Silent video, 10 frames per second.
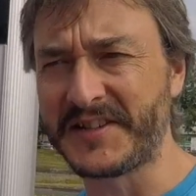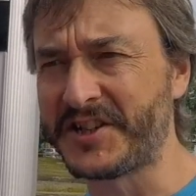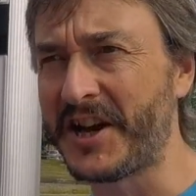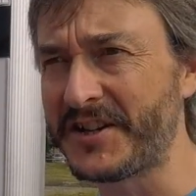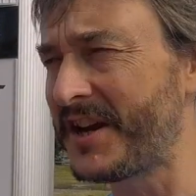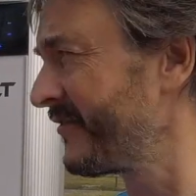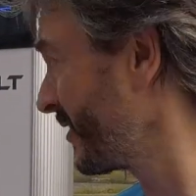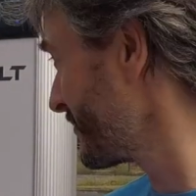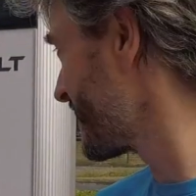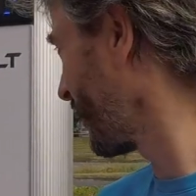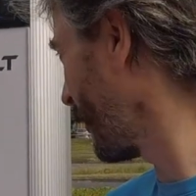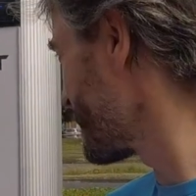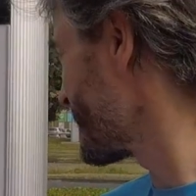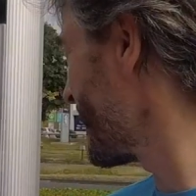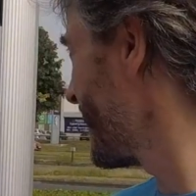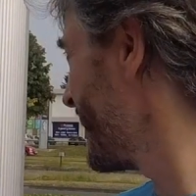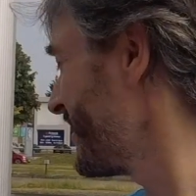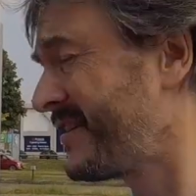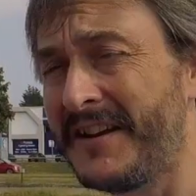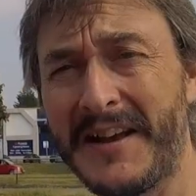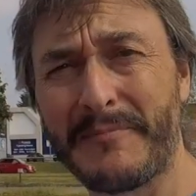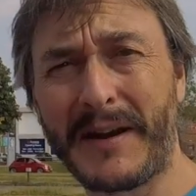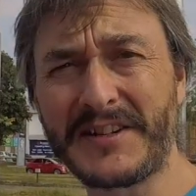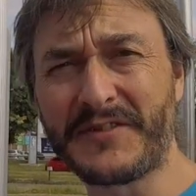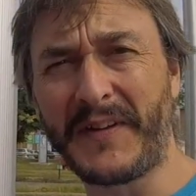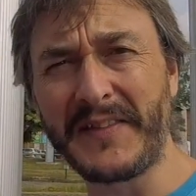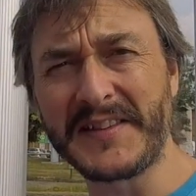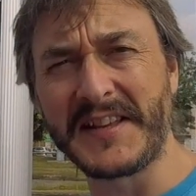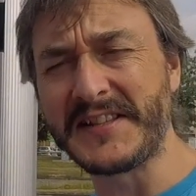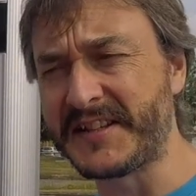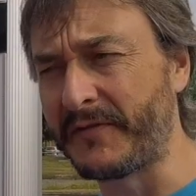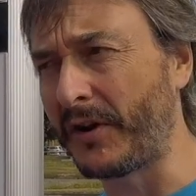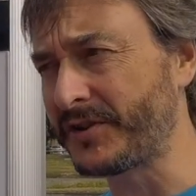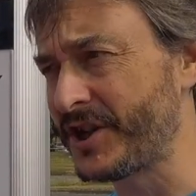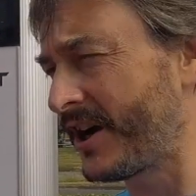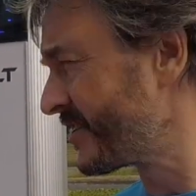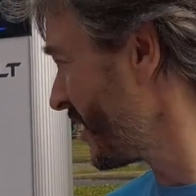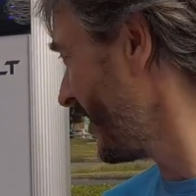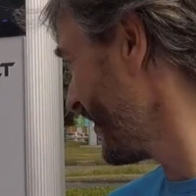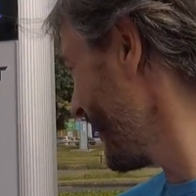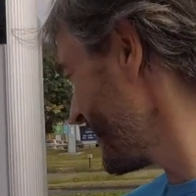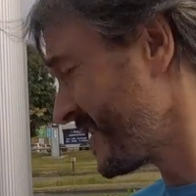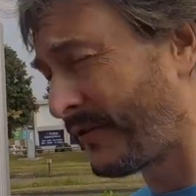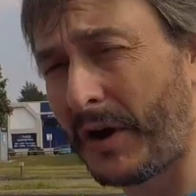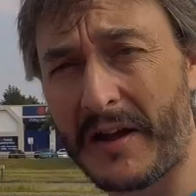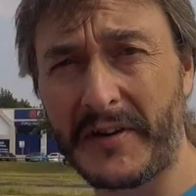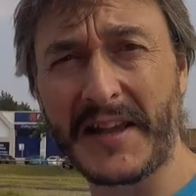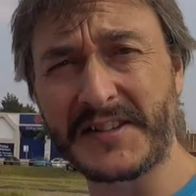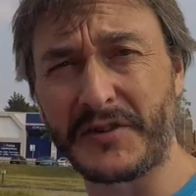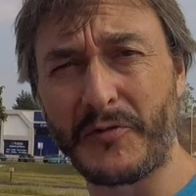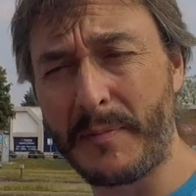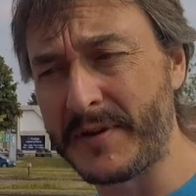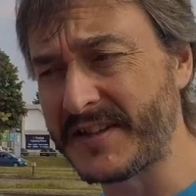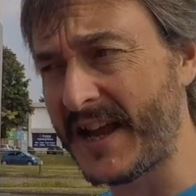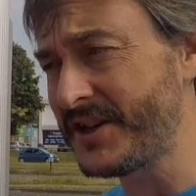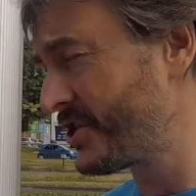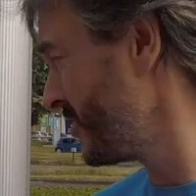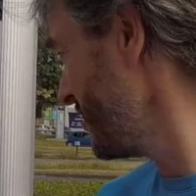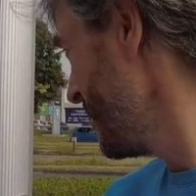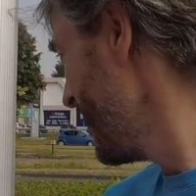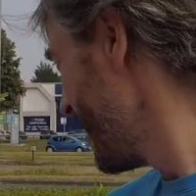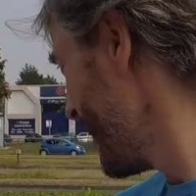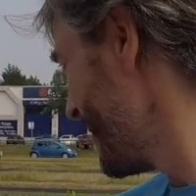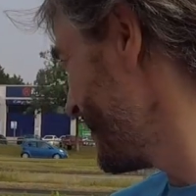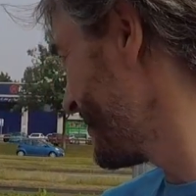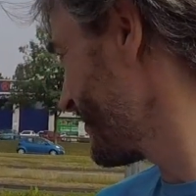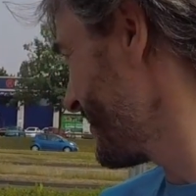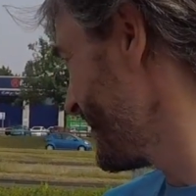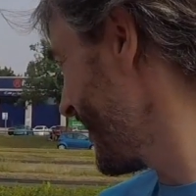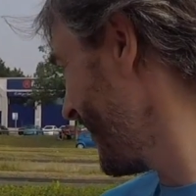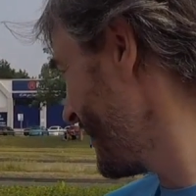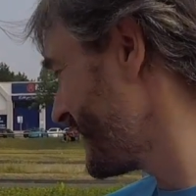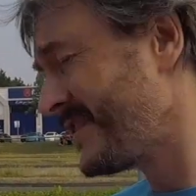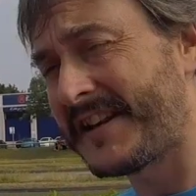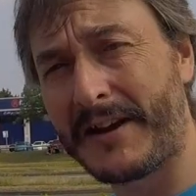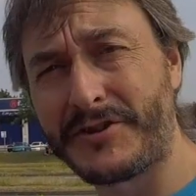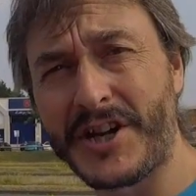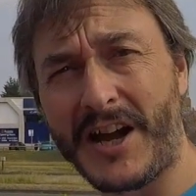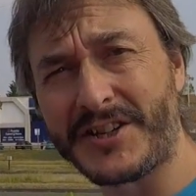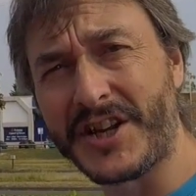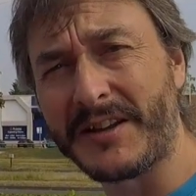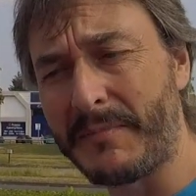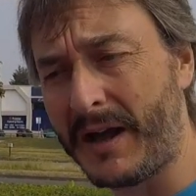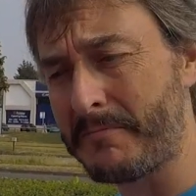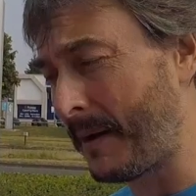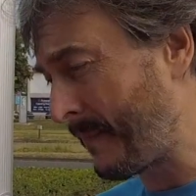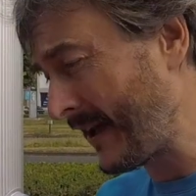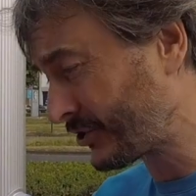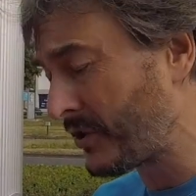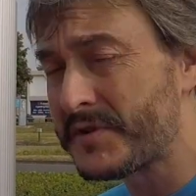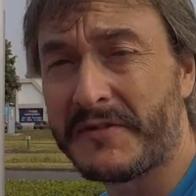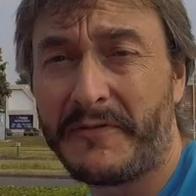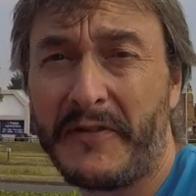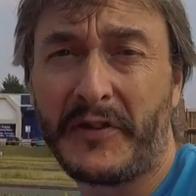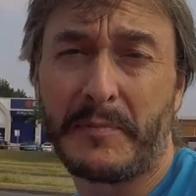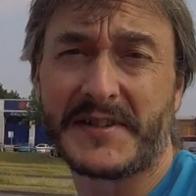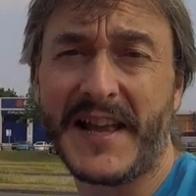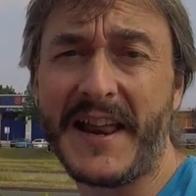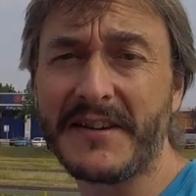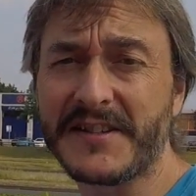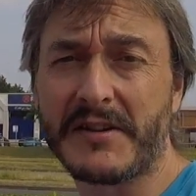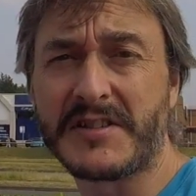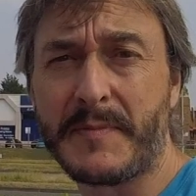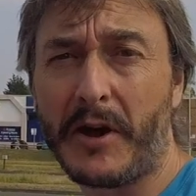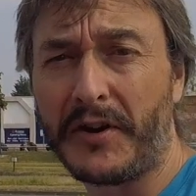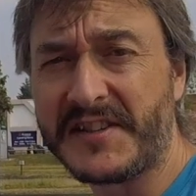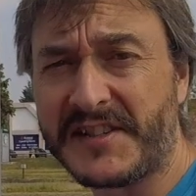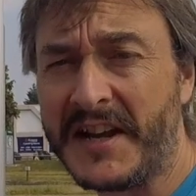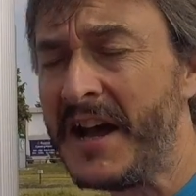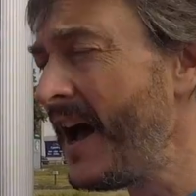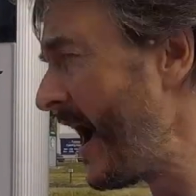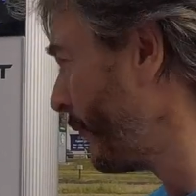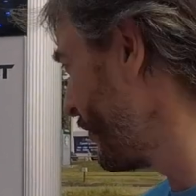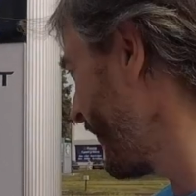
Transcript: charger, I've come to Gloucester and managed to find this Instavolt charger. Instavolt have an excellent reputation, and yeah, it is now charging. My battery was at 50%, so to be honest, I would have